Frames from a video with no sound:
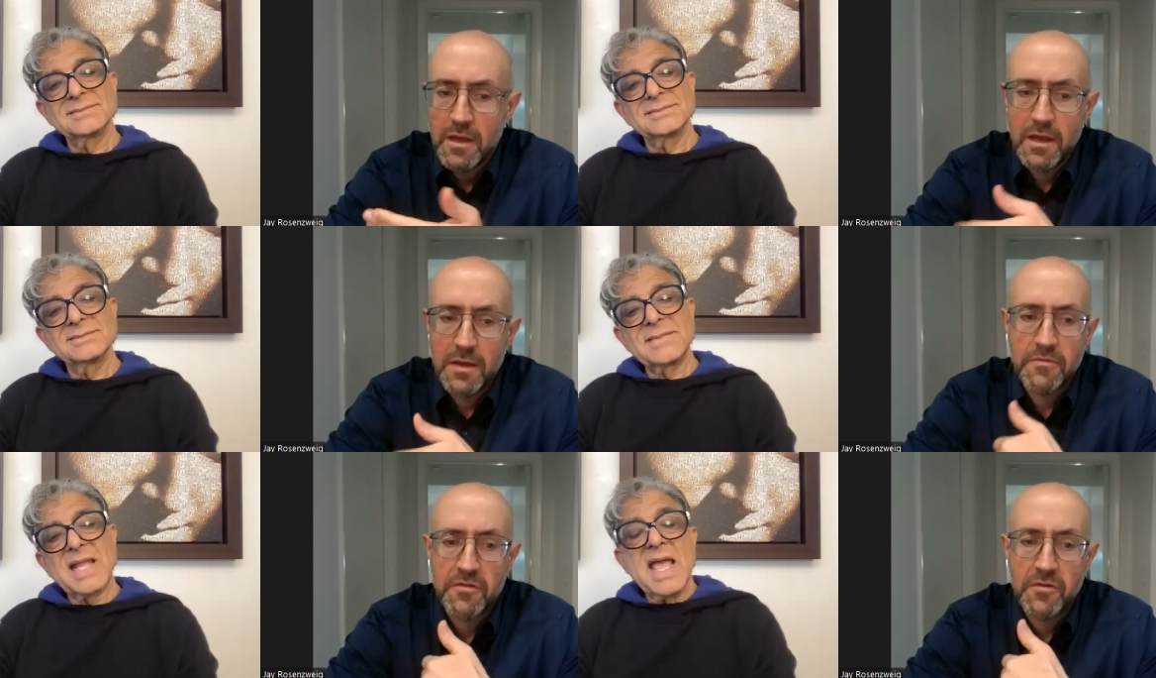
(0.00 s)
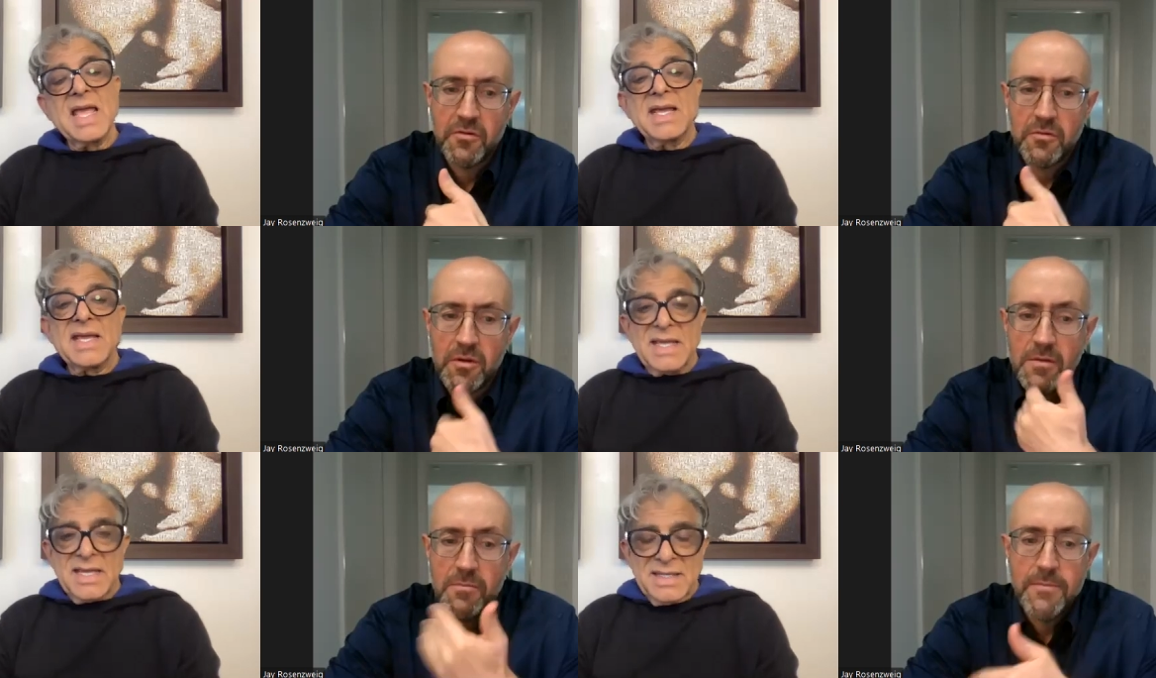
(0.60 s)
Speaker 1: Um, so,
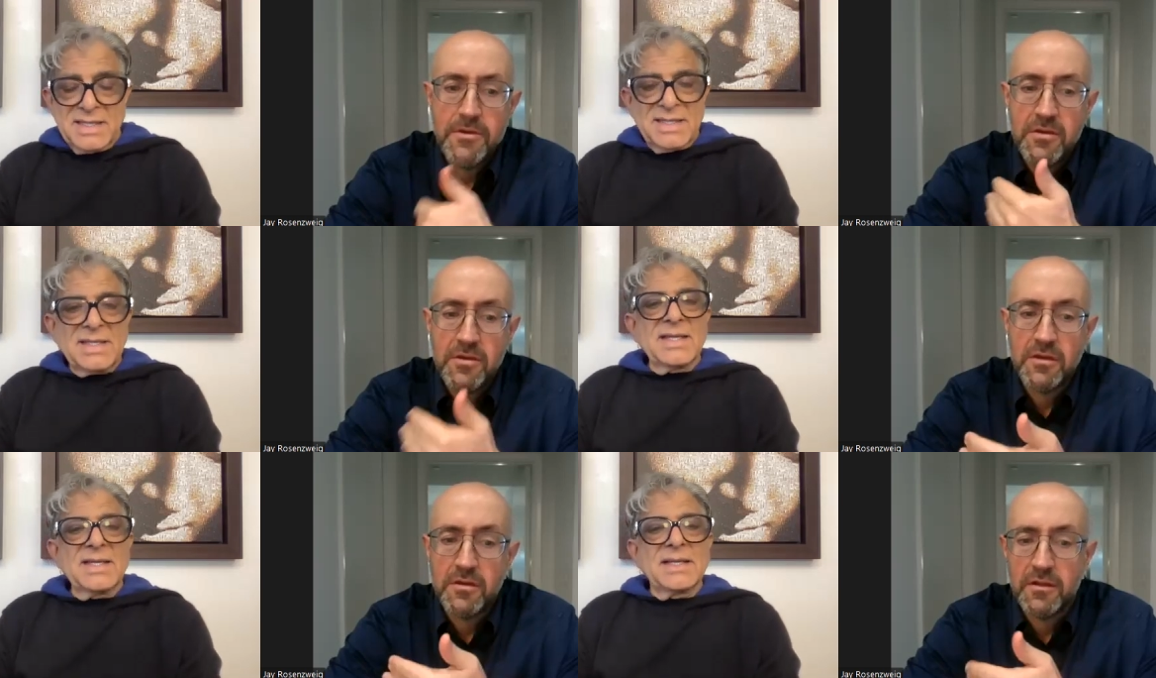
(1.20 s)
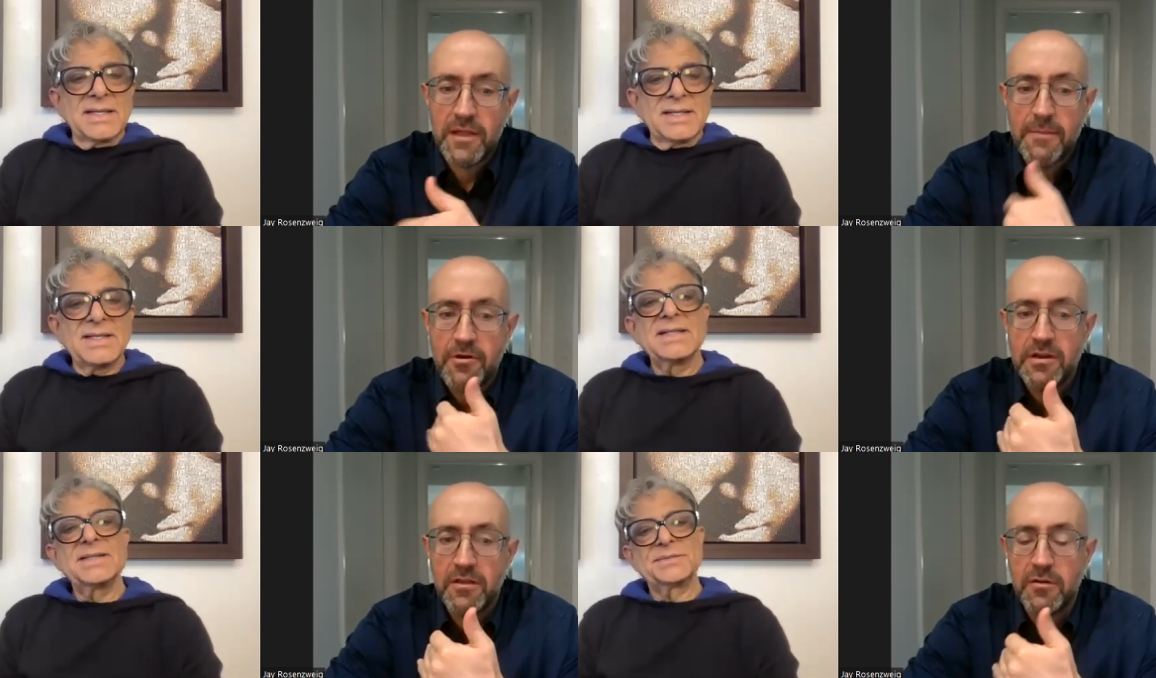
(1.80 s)
Maybe you can
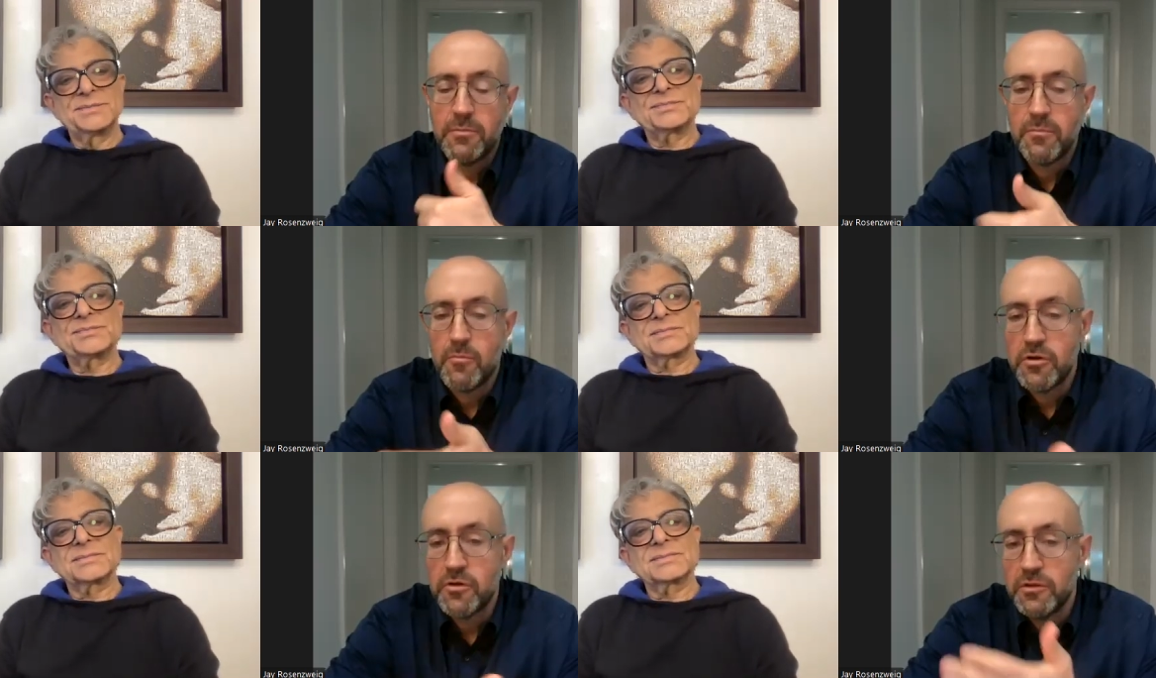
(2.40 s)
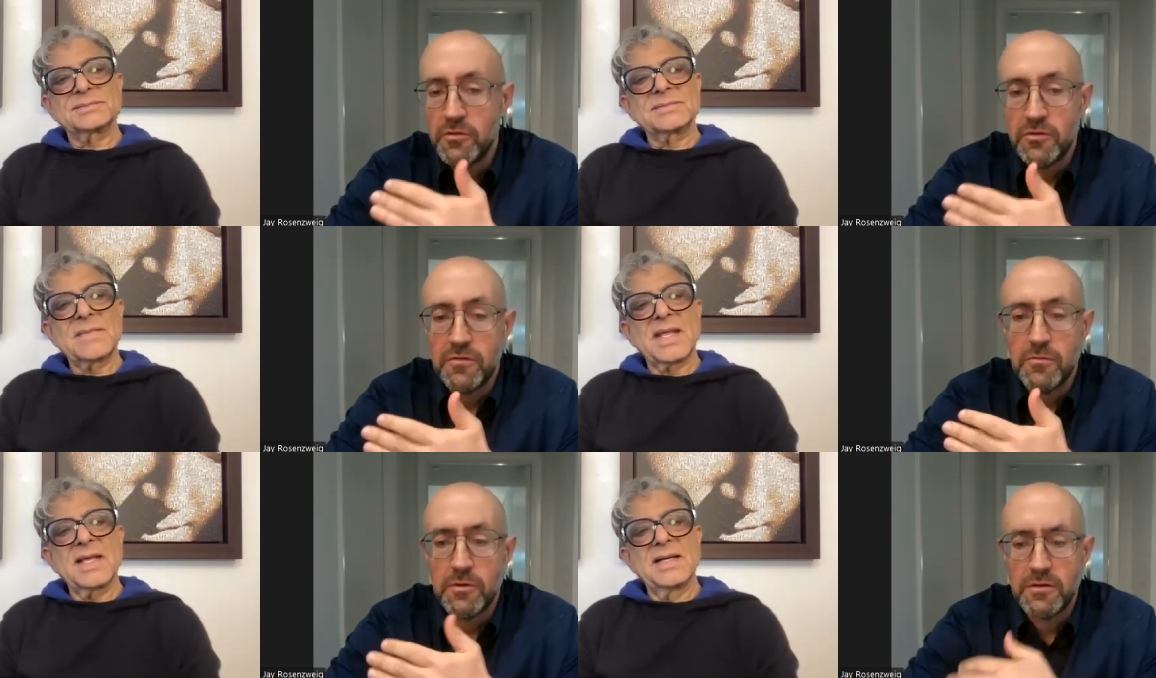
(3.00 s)
elaborate a little bit more. You
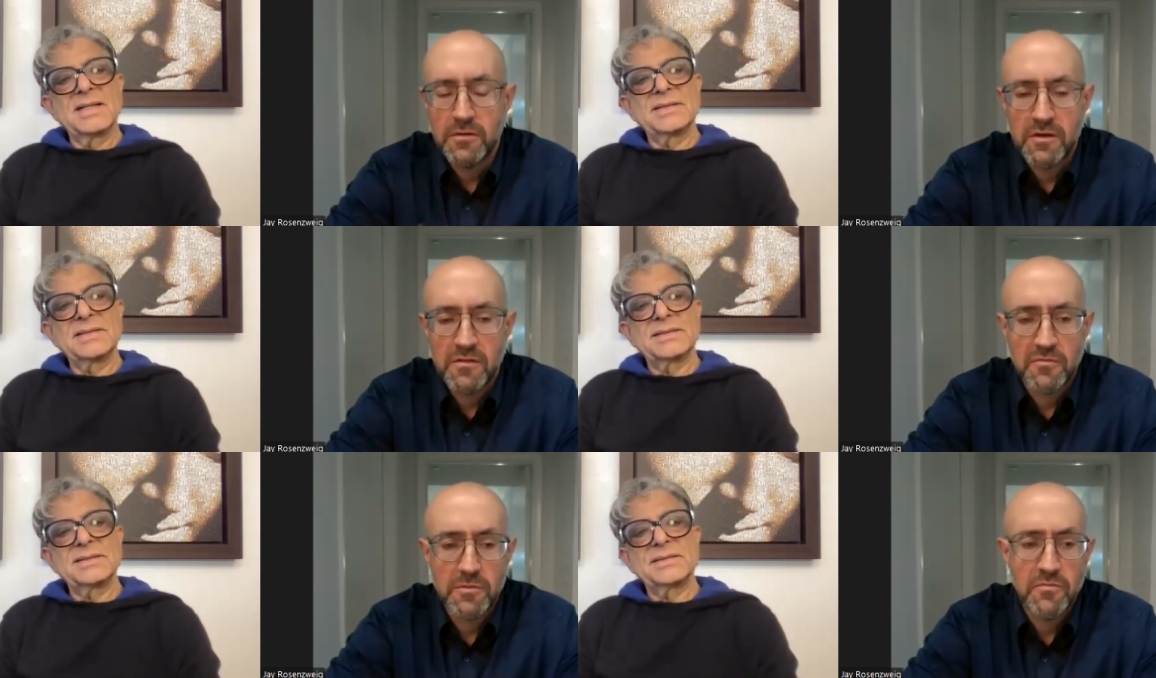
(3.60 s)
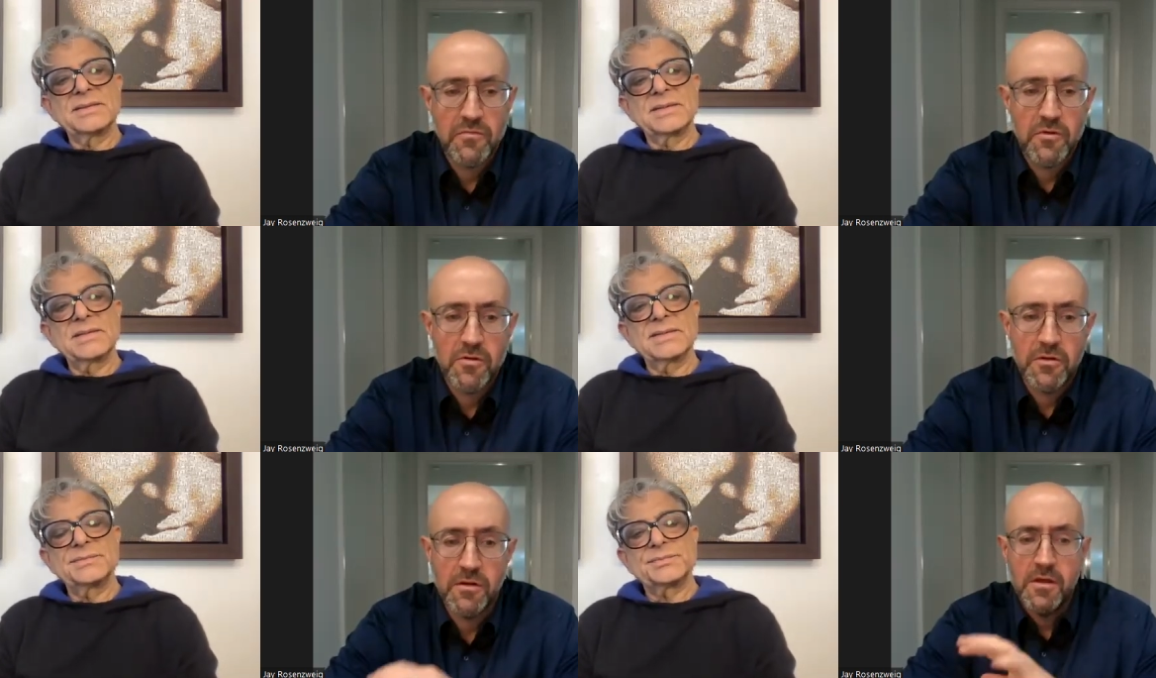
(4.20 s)
alluded to it uh, just
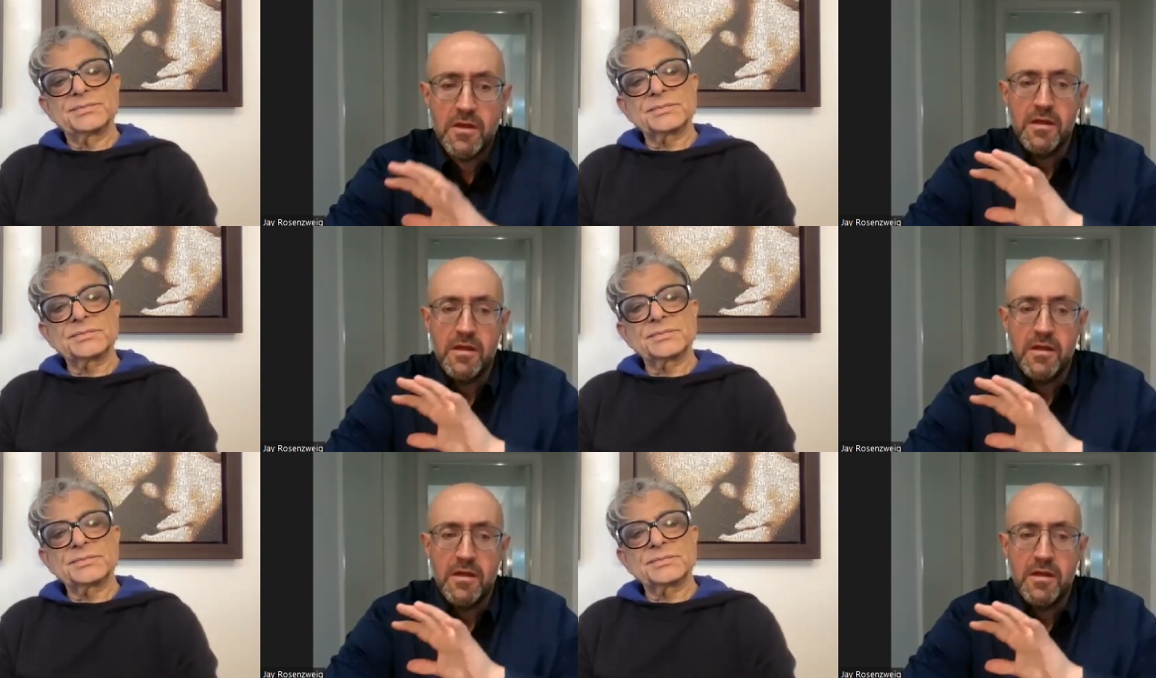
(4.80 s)
before.